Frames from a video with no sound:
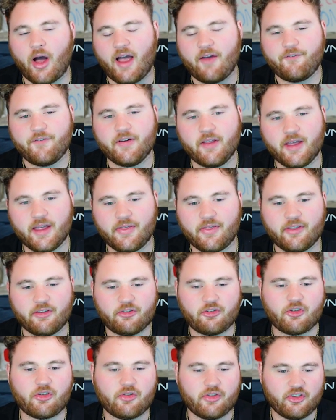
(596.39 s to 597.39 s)
I feel like
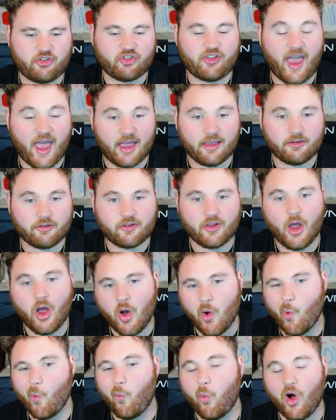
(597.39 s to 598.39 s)
this test
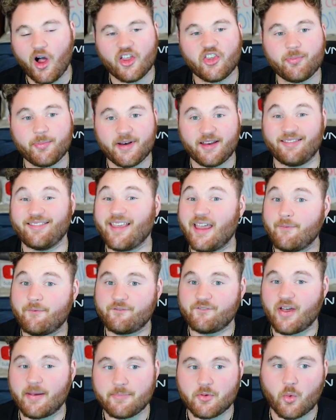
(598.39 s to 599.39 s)
wants me to say
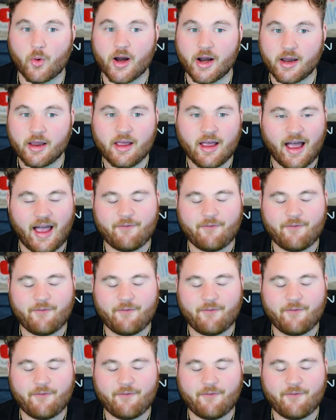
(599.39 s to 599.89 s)
February.